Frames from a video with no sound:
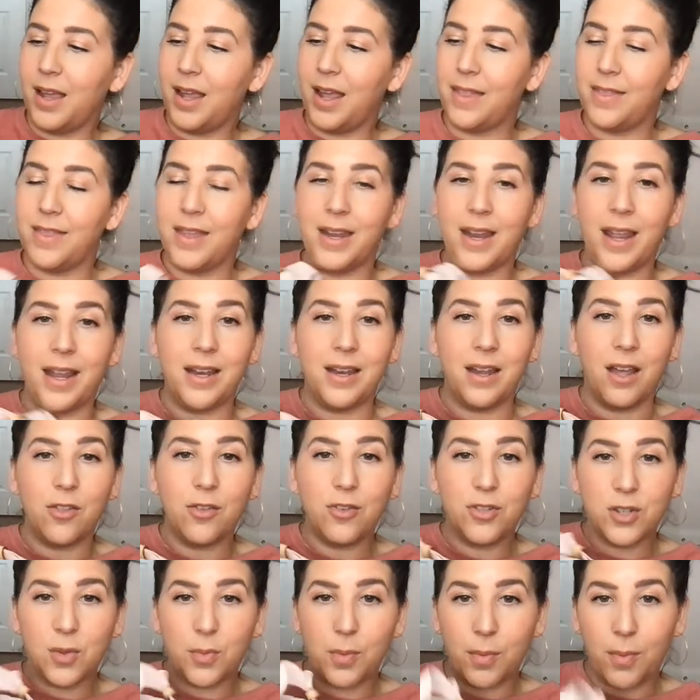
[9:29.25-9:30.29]
and then
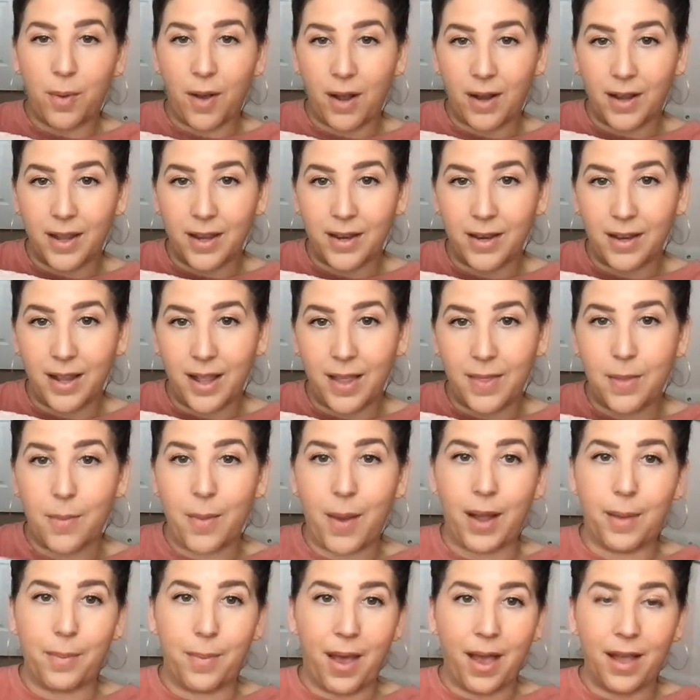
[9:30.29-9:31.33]
another zipper pocket in the
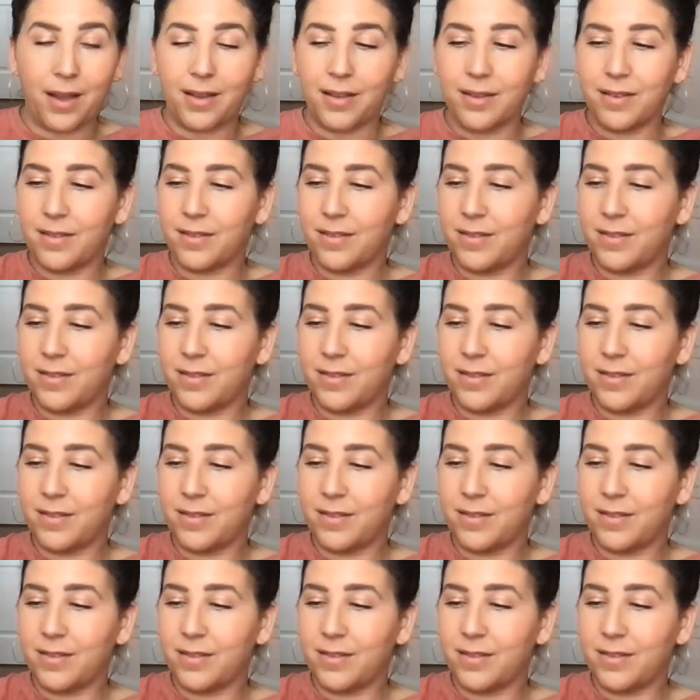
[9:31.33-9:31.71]
backpack.